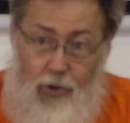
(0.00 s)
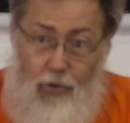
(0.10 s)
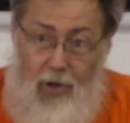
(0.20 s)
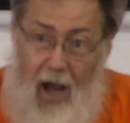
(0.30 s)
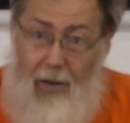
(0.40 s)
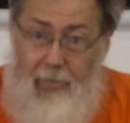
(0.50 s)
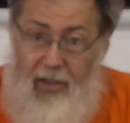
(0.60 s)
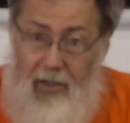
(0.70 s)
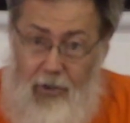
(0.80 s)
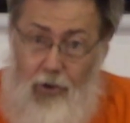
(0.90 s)

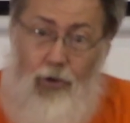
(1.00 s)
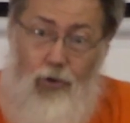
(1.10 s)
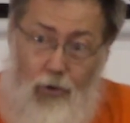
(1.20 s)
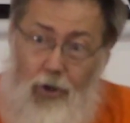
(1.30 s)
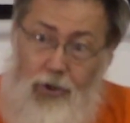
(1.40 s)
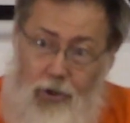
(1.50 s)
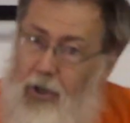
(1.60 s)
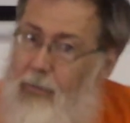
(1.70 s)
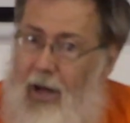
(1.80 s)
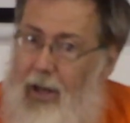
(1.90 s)
tsunamis, not
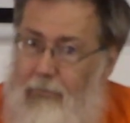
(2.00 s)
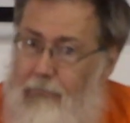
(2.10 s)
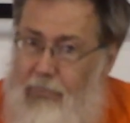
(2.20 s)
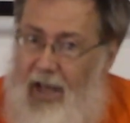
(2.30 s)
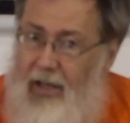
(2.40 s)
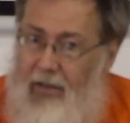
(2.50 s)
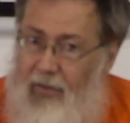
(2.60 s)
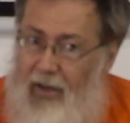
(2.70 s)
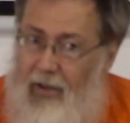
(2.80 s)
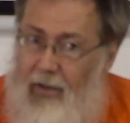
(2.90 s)
tortured by anything,